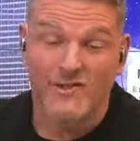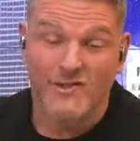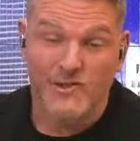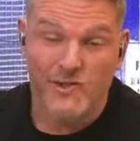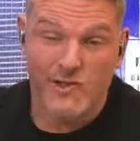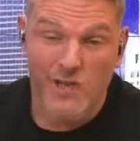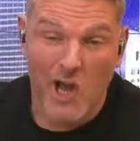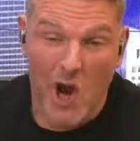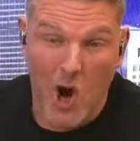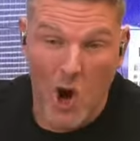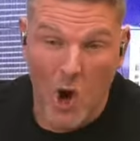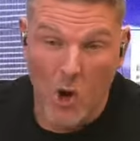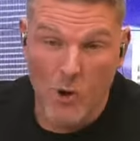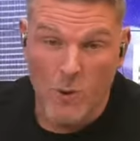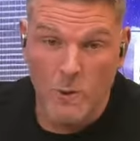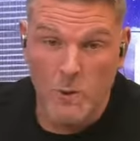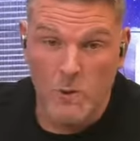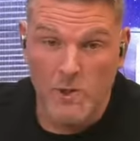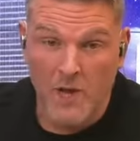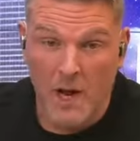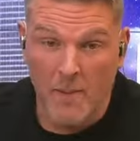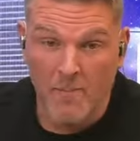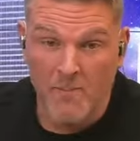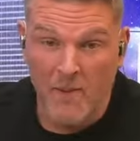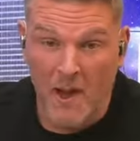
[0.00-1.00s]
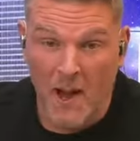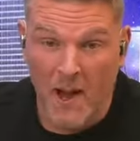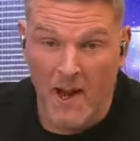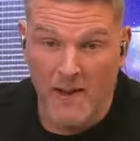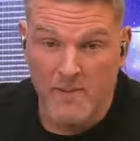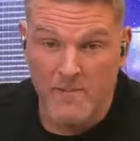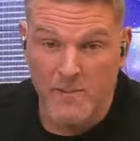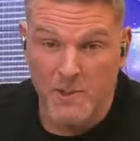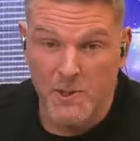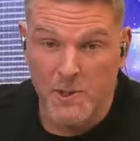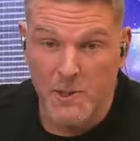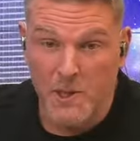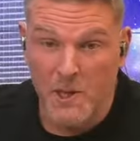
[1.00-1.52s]
So
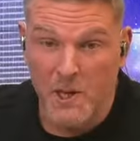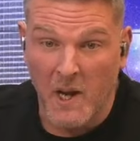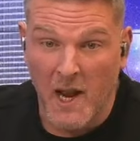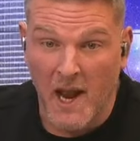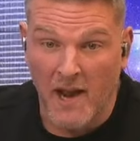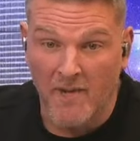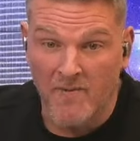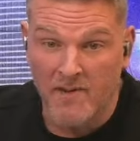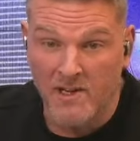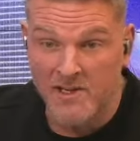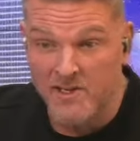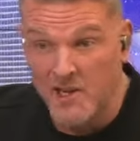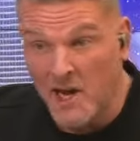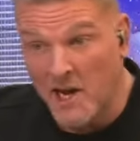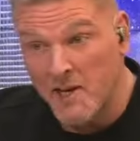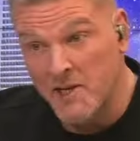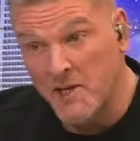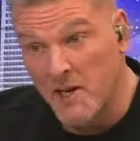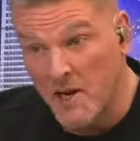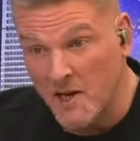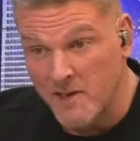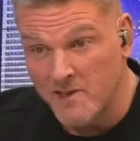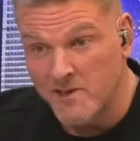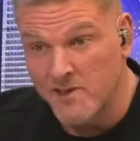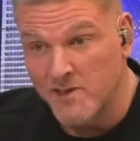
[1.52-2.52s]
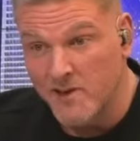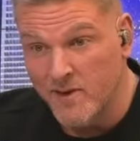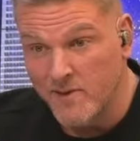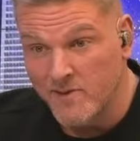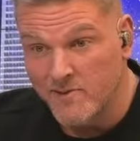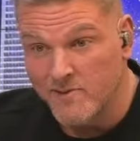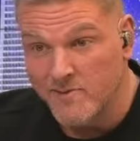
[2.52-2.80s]
sometimes you have these ideas,